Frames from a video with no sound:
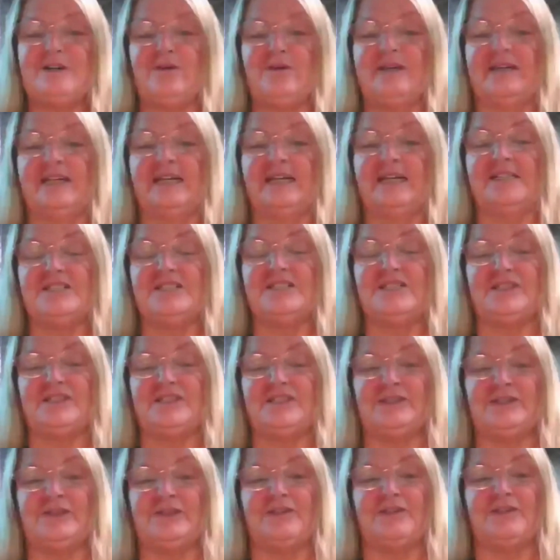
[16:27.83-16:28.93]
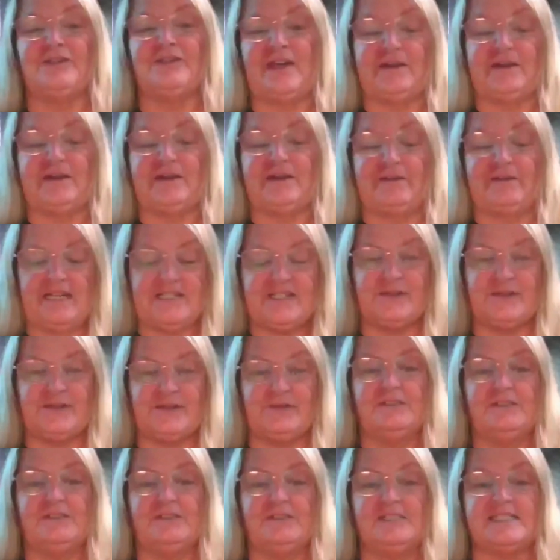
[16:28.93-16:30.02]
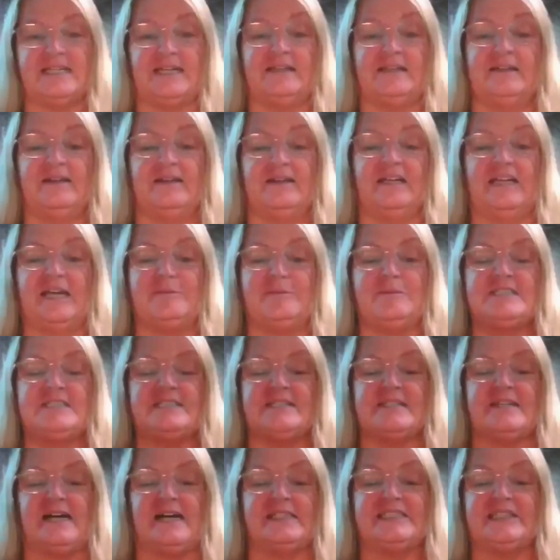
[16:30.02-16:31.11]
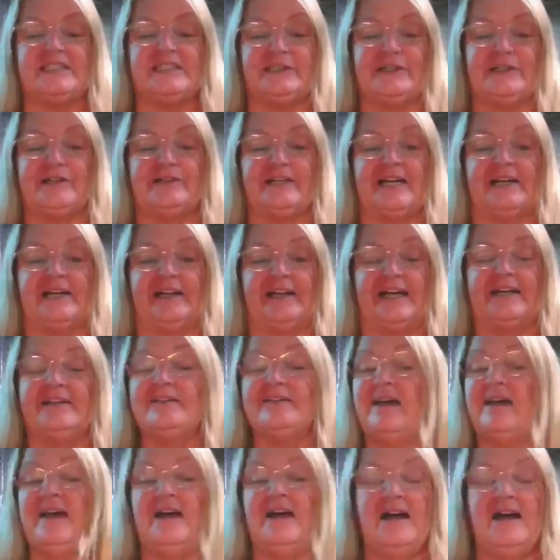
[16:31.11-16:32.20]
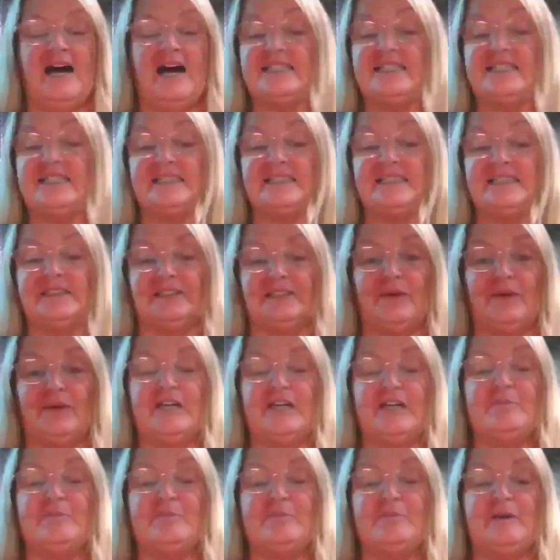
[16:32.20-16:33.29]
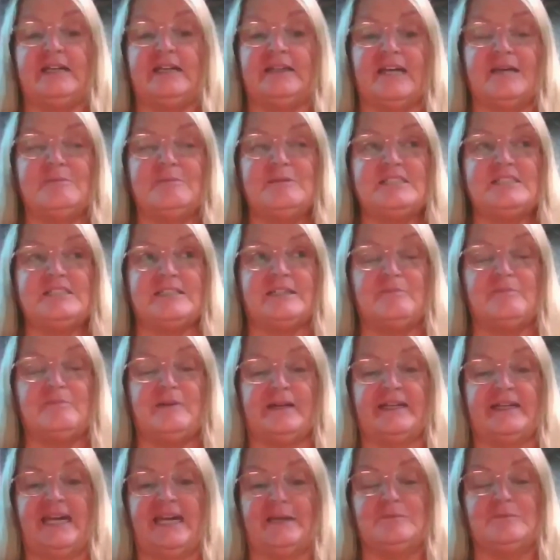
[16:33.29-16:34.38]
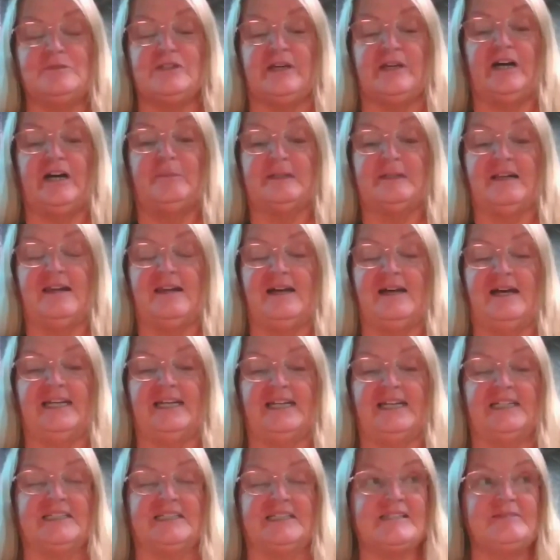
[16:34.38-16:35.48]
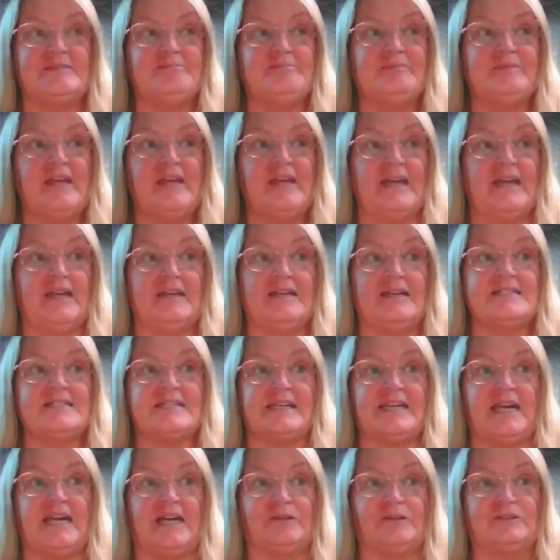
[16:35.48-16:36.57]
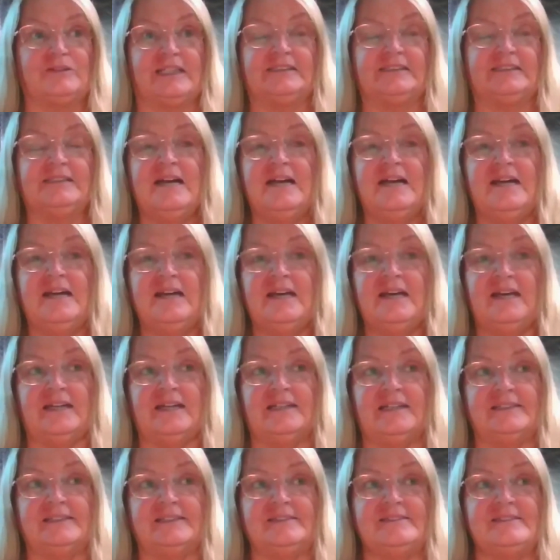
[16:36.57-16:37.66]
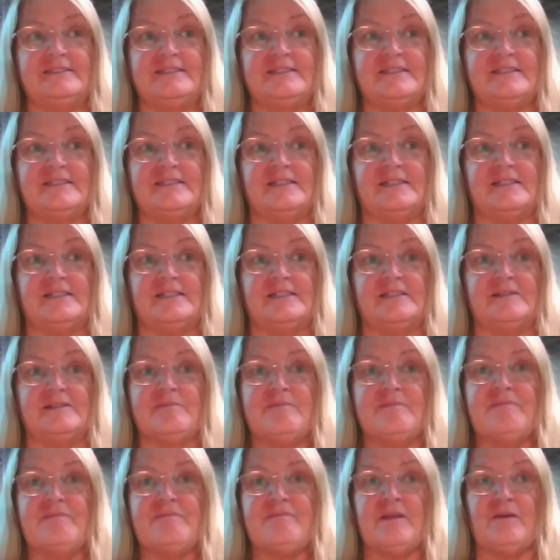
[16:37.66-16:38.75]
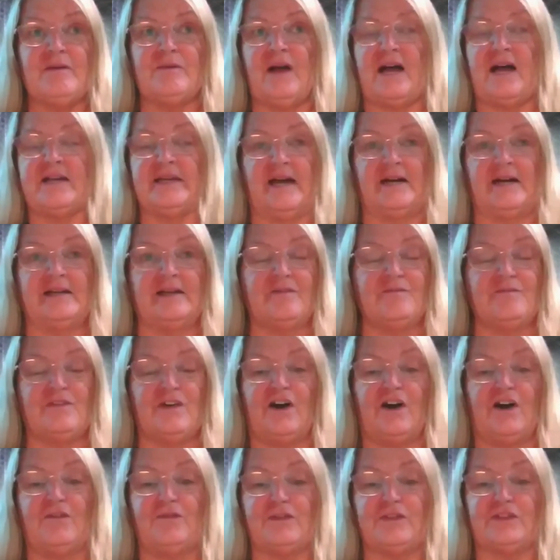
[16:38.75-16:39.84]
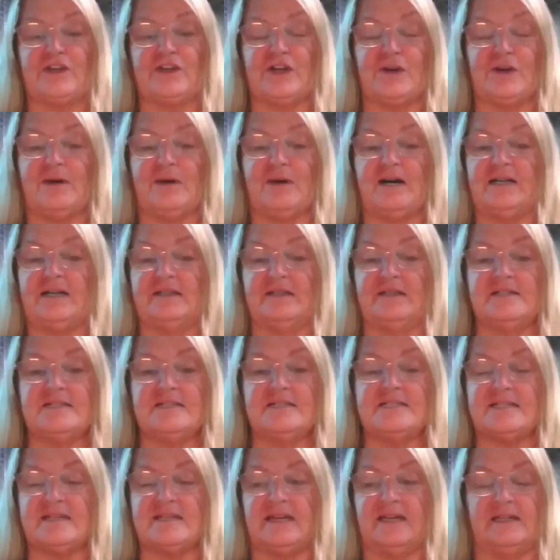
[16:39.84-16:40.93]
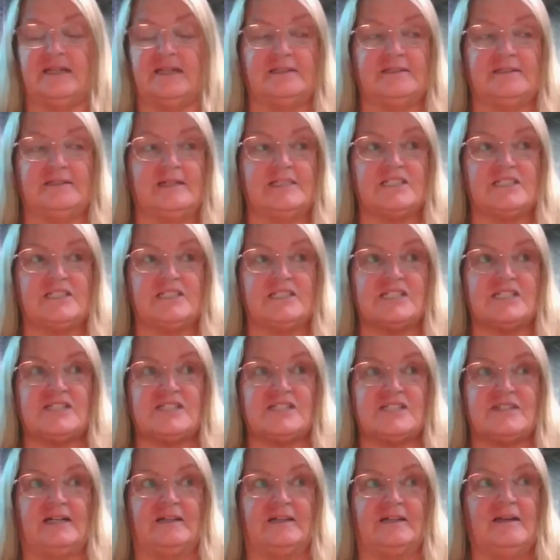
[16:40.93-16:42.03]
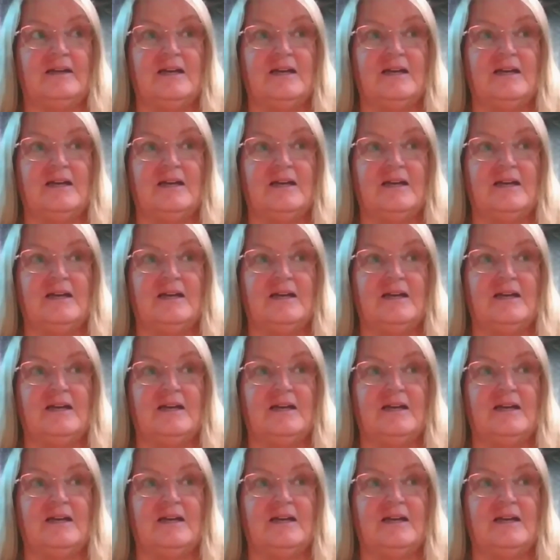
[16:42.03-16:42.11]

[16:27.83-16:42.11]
into the various schools in the Leamington, Ontario area. I didn't know anybody in Leamington, but I came to help a client in his accounting. And I got involved with Kiwanis, and I just thought